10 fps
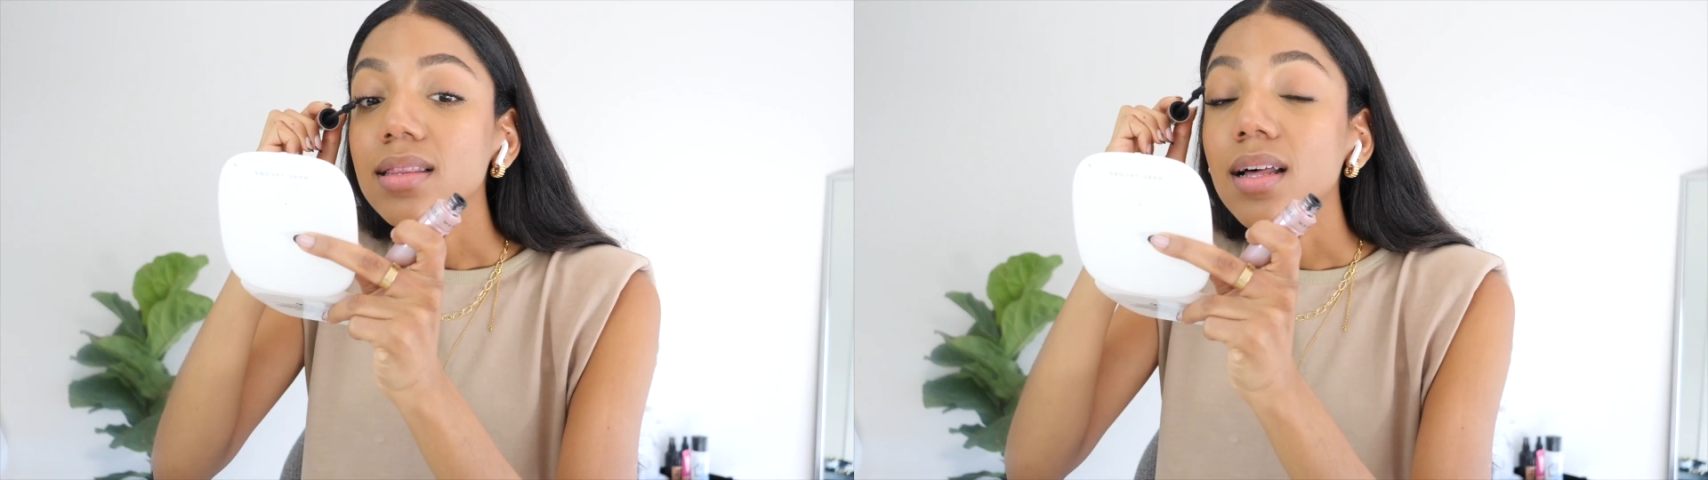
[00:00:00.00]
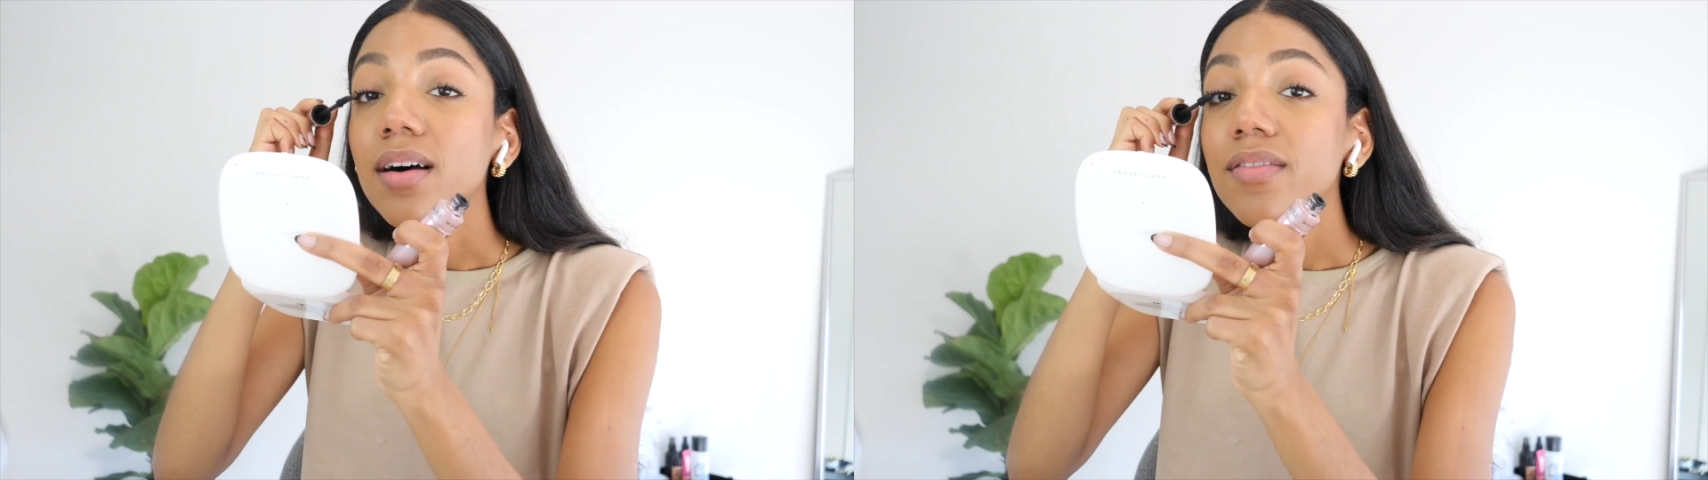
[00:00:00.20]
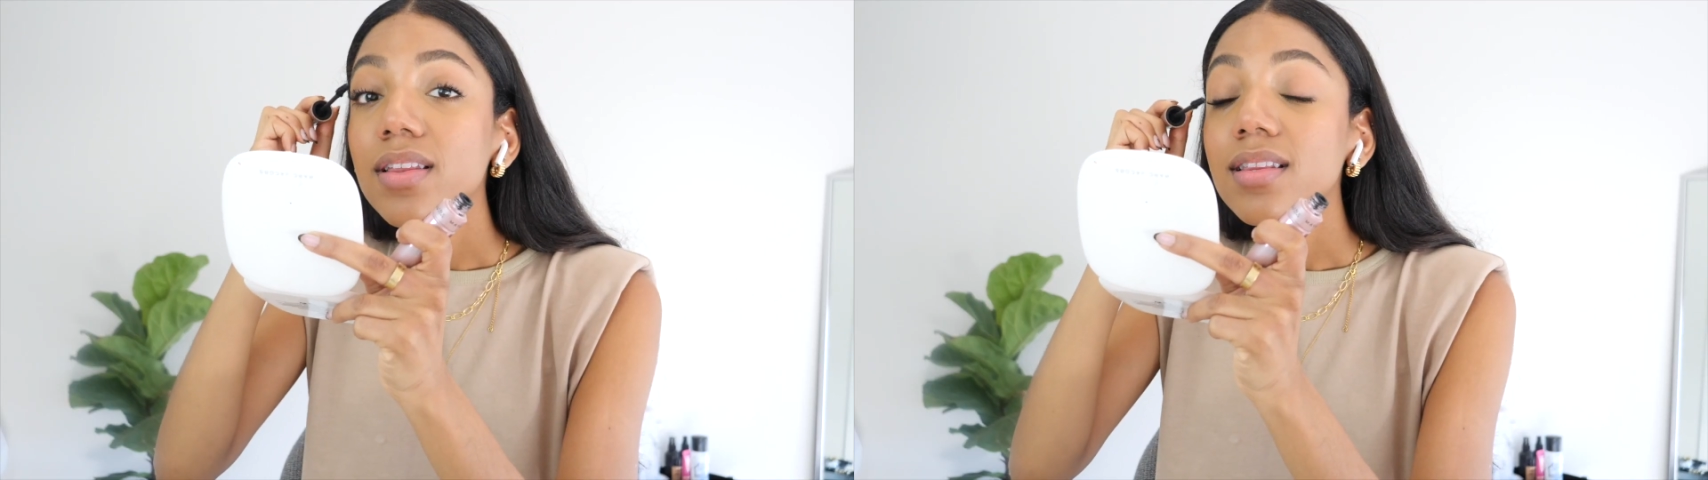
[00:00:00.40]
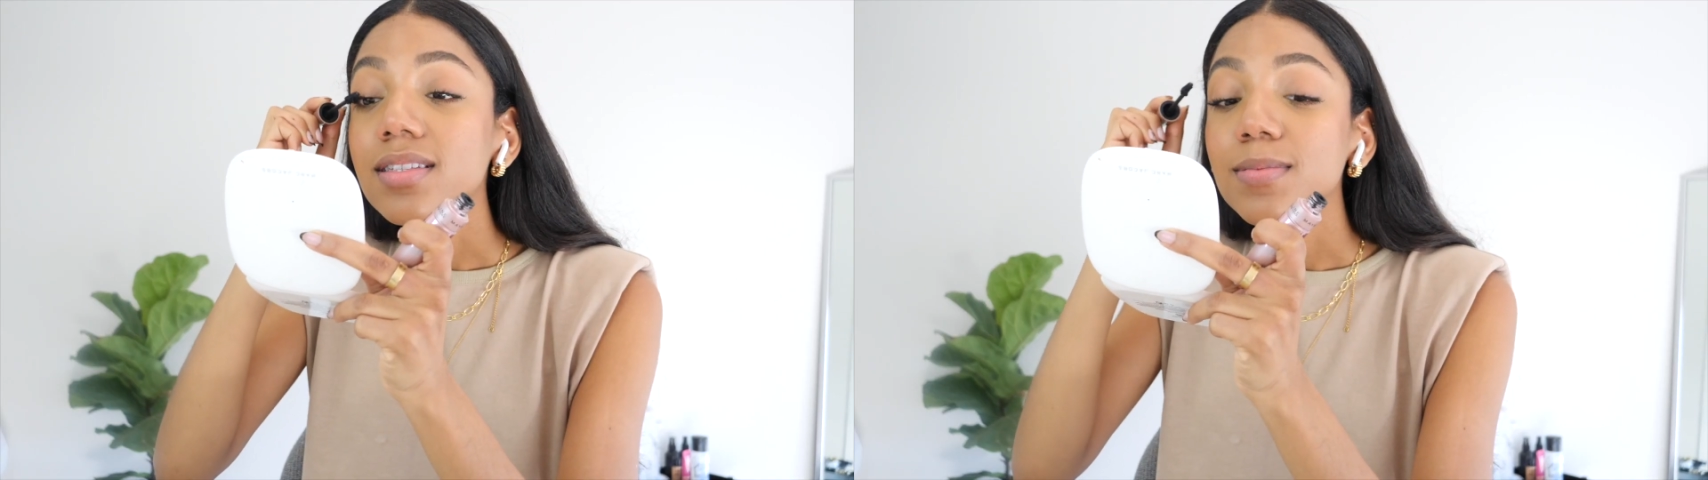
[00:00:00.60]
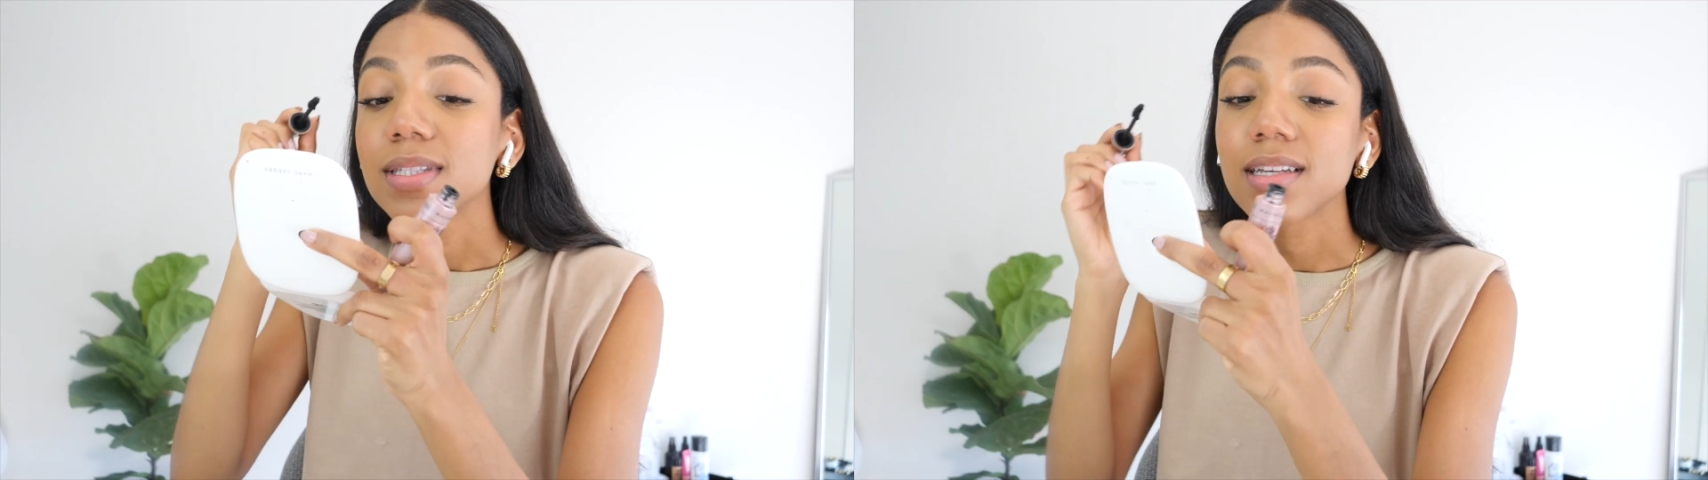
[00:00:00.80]
love
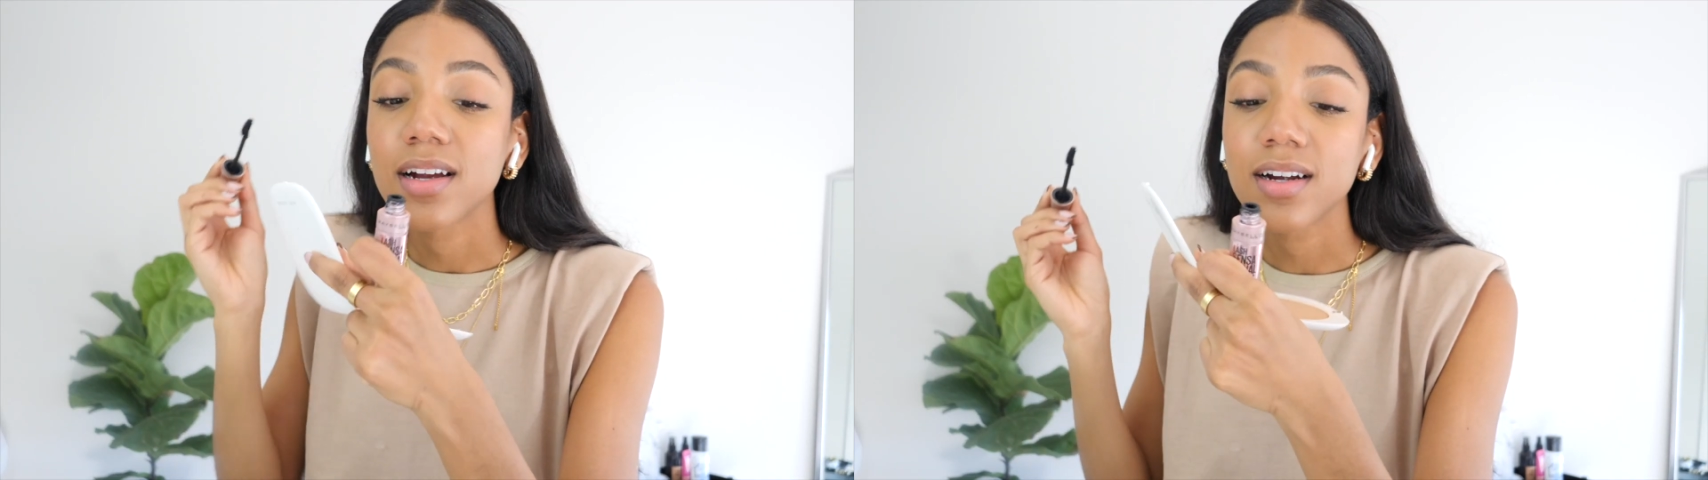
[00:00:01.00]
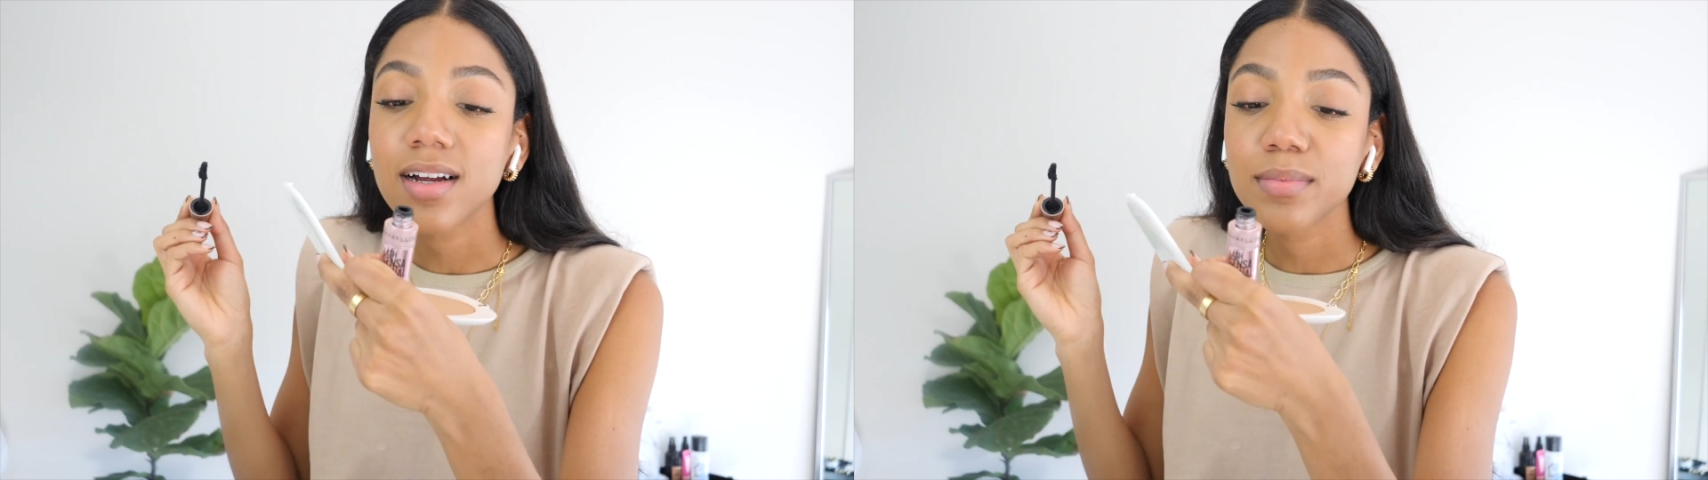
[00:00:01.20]
this mascara.